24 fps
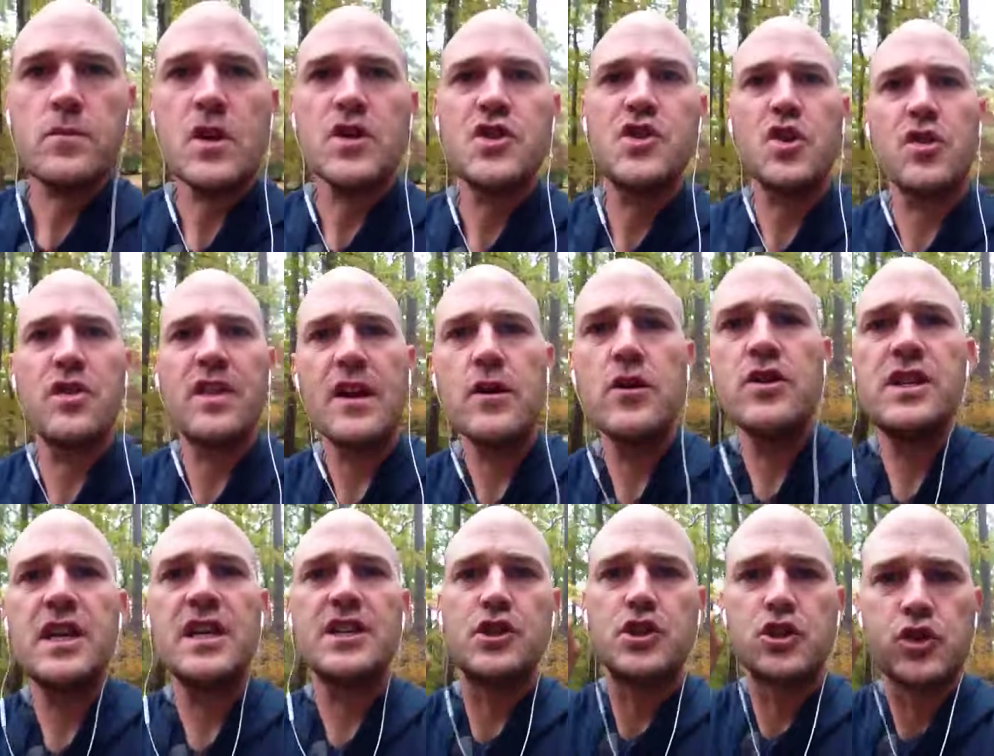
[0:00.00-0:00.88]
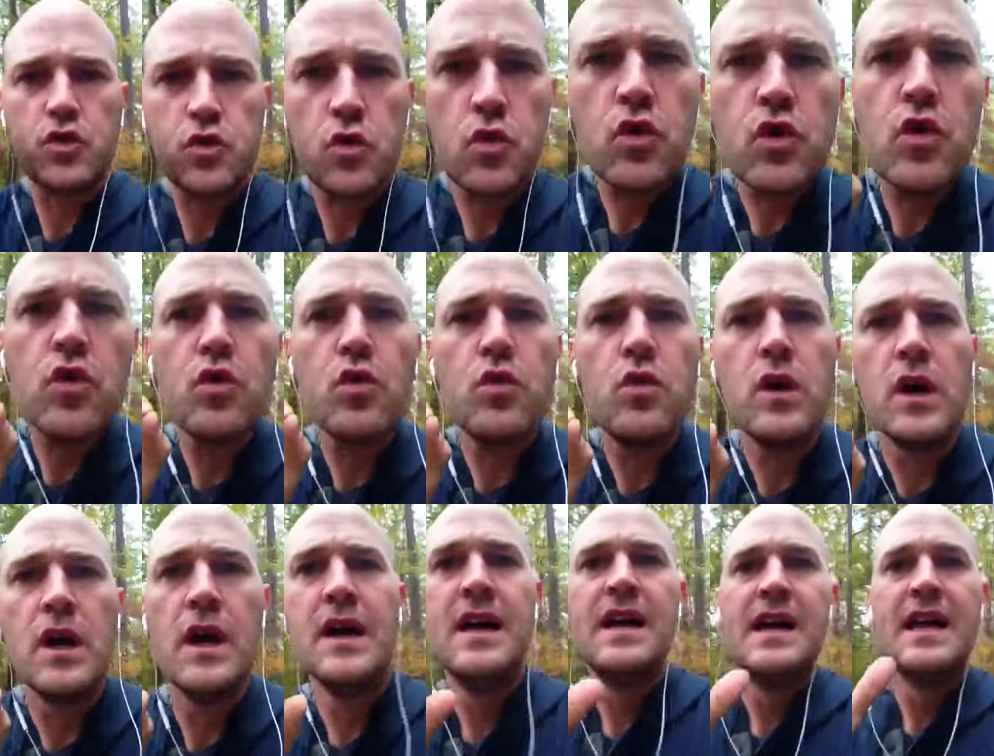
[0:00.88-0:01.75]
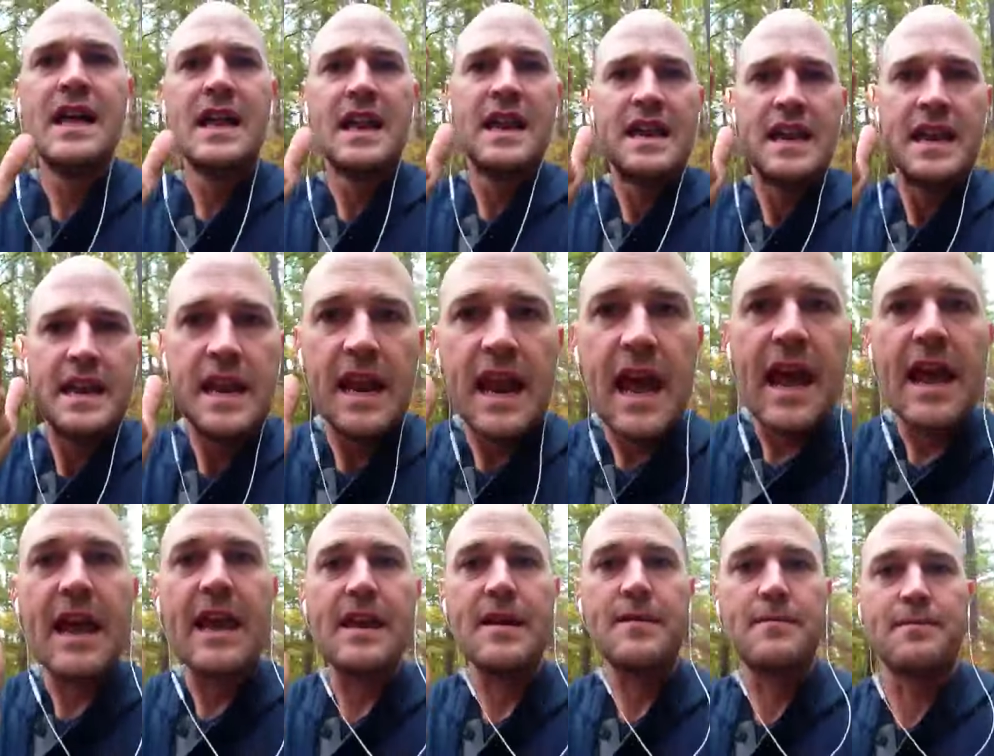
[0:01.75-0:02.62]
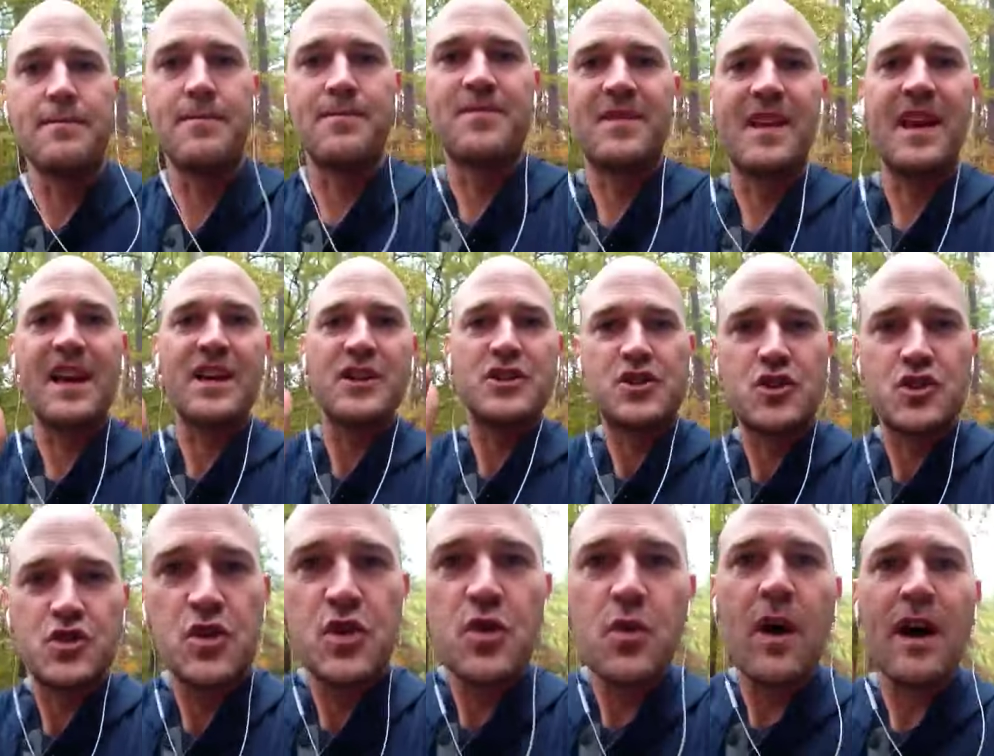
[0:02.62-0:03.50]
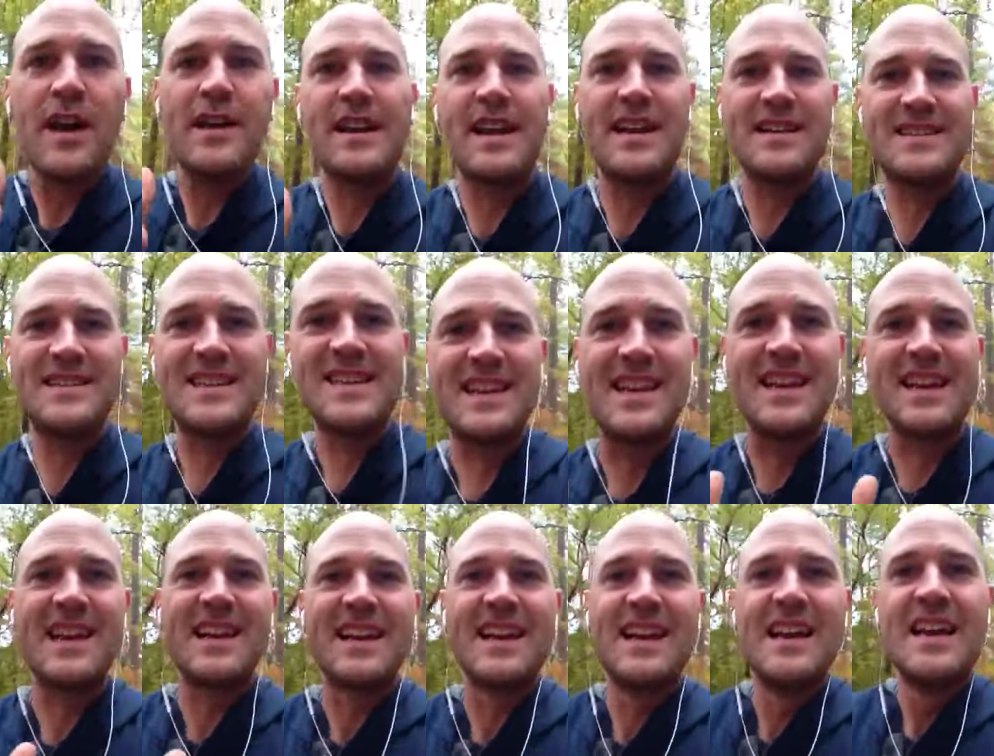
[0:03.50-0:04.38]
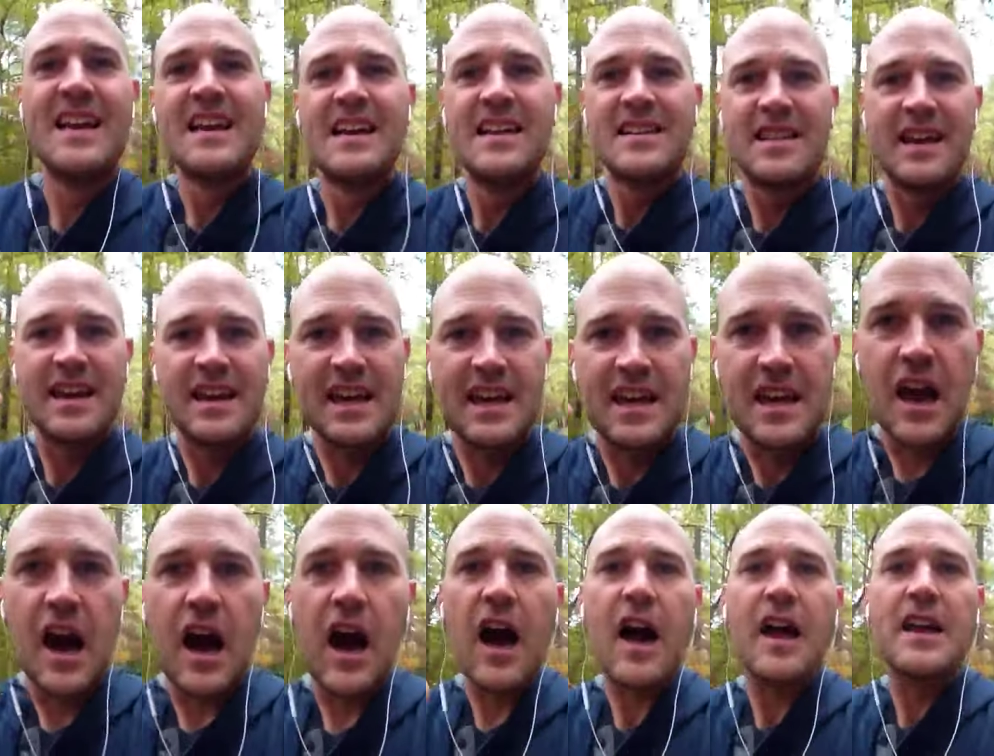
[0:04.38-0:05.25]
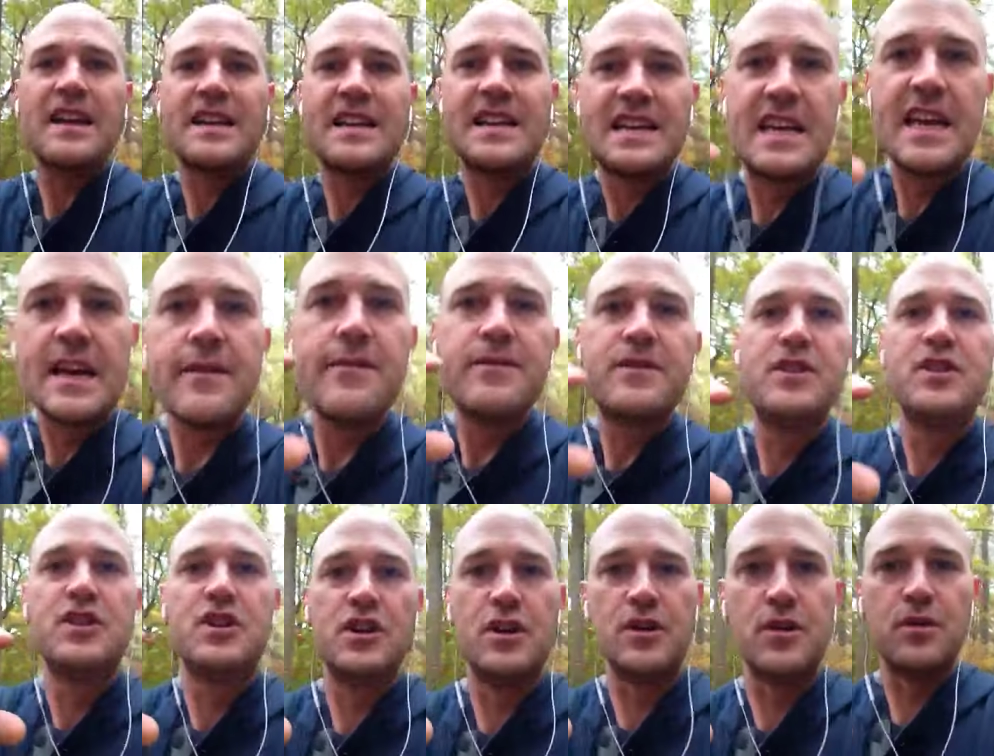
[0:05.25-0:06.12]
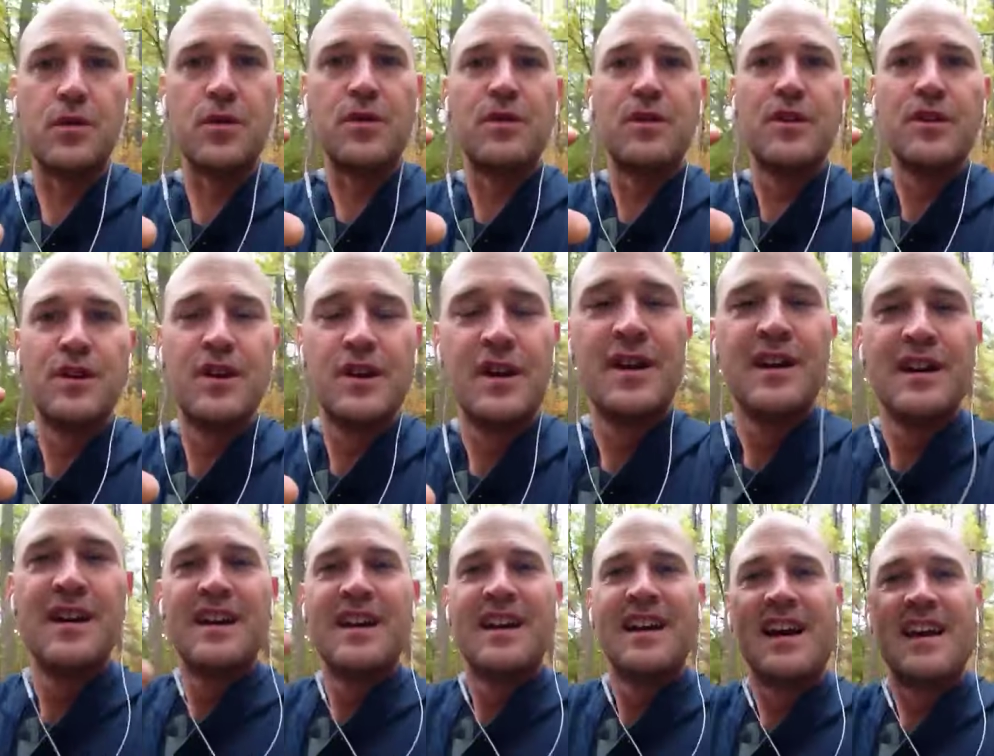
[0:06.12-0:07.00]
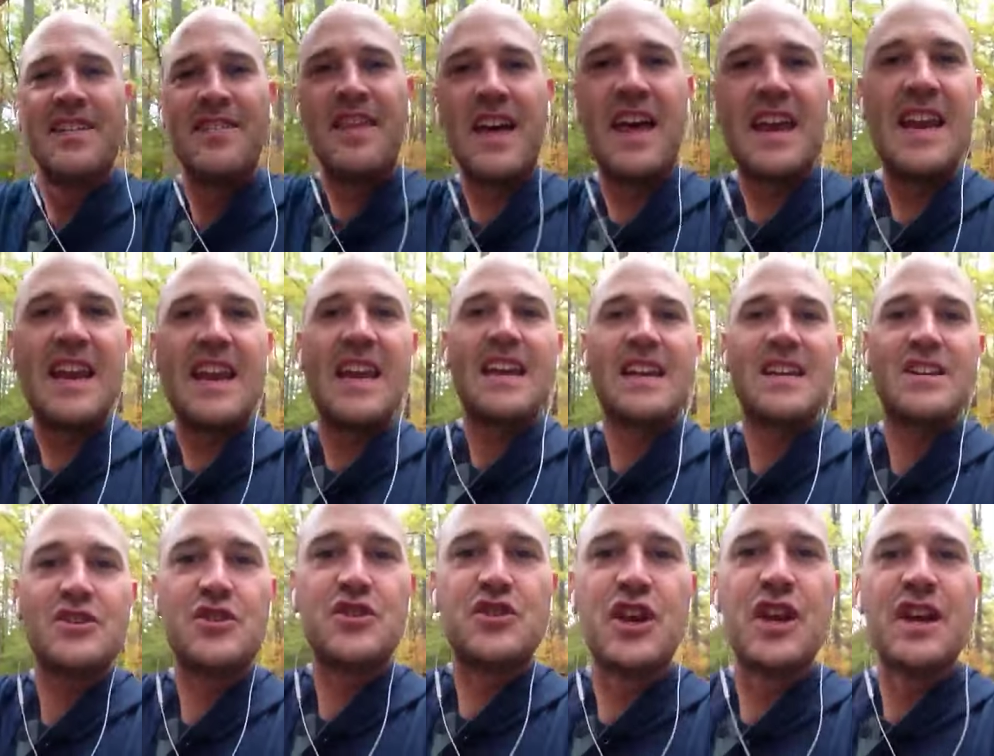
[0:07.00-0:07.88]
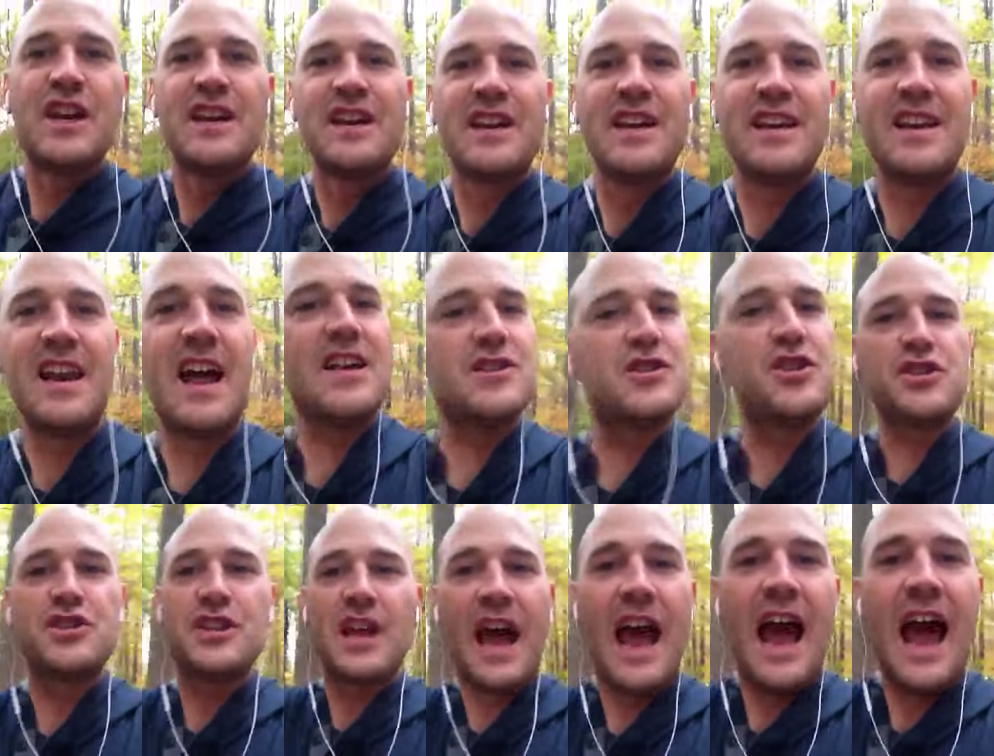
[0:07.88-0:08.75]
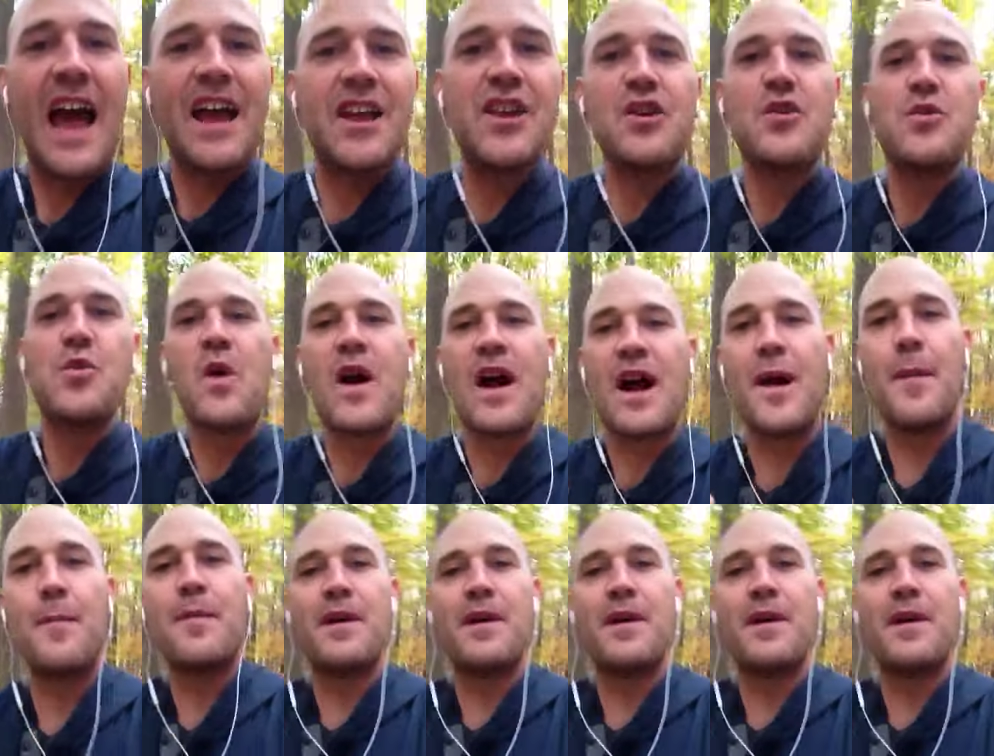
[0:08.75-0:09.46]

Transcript: So there is a true name and a true identity that God gives you that is not just a hat you wear,